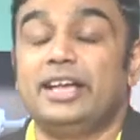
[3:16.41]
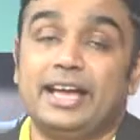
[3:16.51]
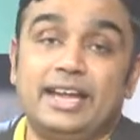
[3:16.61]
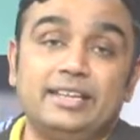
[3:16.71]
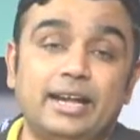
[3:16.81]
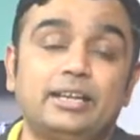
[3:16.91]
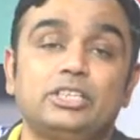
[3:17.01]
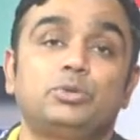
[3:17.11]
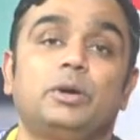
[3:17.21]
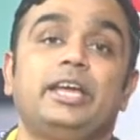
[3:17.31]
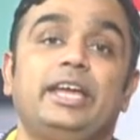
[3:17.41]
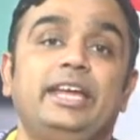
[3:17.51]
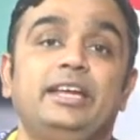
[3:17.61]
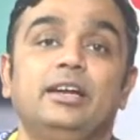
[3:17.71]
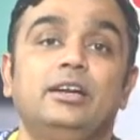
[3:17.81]
And that is why
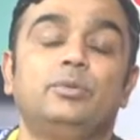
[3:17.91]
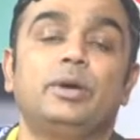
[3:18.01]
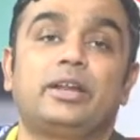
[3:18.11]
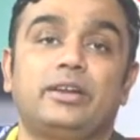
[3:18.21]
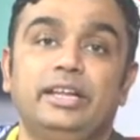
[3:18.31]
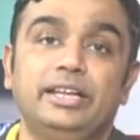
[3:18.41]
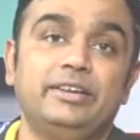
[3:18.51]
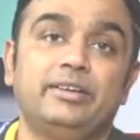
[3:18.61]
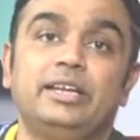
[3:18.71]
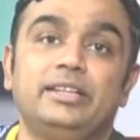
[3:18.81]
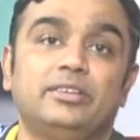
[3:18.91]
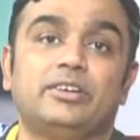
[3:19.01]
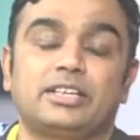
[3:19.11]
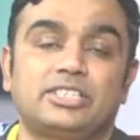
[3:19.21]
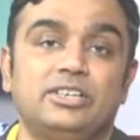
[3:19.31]
England were really, really in
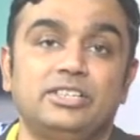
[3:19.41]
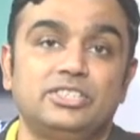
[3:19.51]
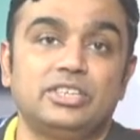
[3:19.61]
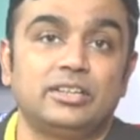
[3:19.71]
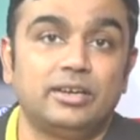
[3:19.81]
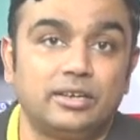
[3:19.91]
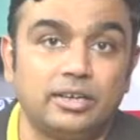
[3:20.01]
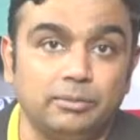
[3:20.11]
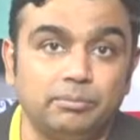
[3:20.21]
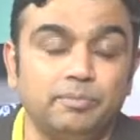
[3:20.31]
the ascendancy at that time.